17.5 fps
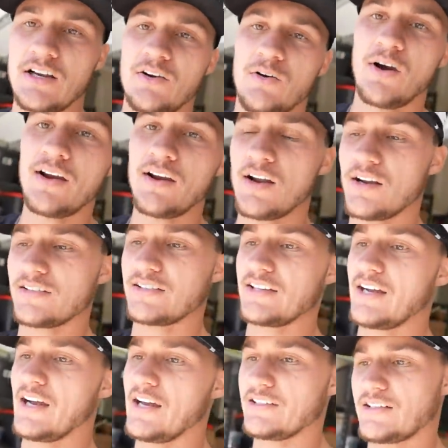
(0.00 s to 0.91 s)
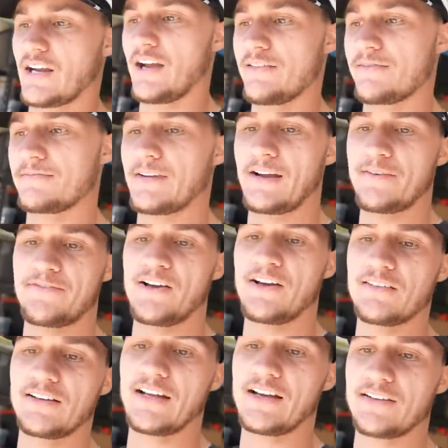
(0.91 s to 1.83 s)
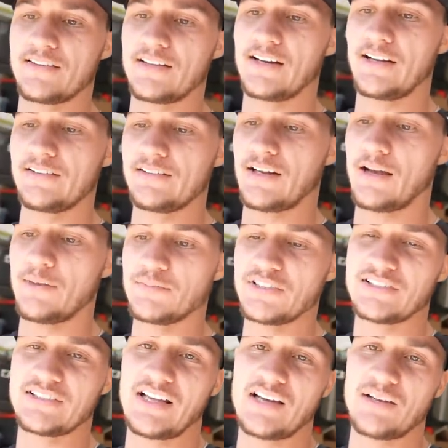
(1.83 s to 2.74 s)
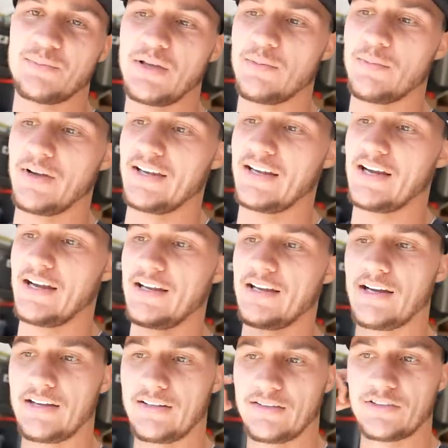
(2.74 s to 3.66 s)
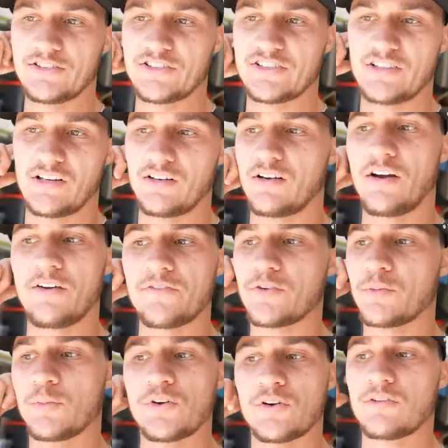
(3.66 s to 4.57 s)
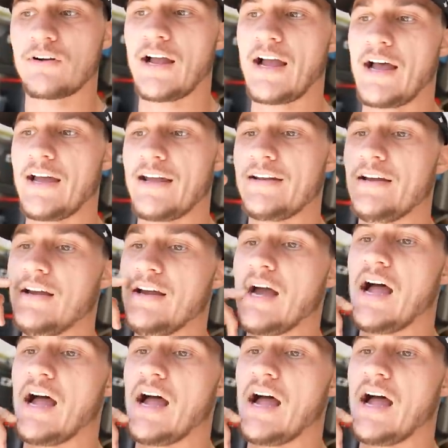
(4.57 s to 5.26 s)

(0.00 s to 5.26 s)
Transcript: quite honestly, guys, I found out that I'm just not a pit bike guy. They're just uncomfortable to ride.